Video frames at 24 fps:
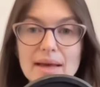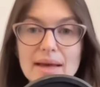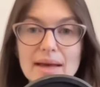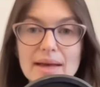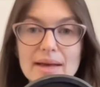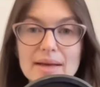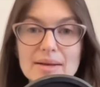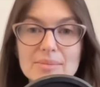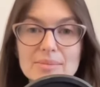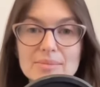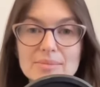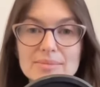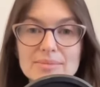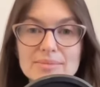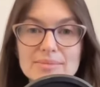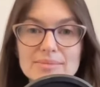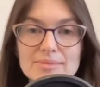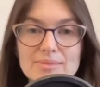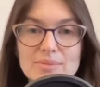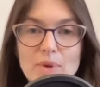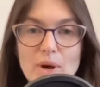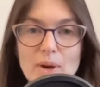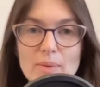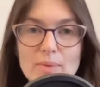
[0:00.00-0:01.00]
Um,
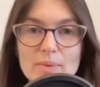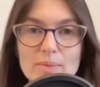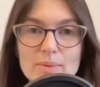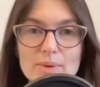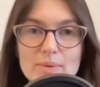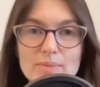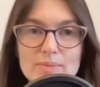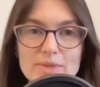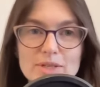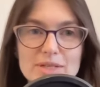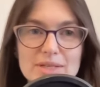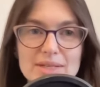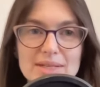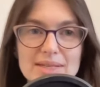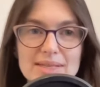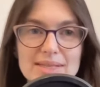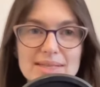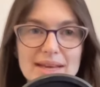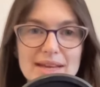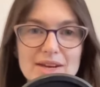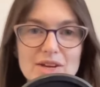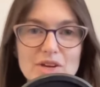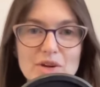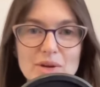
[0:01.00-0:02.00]
probably just
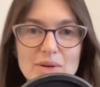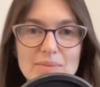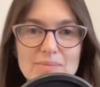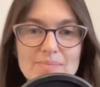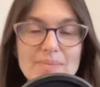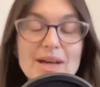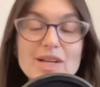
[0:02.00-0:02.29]
because I had a good,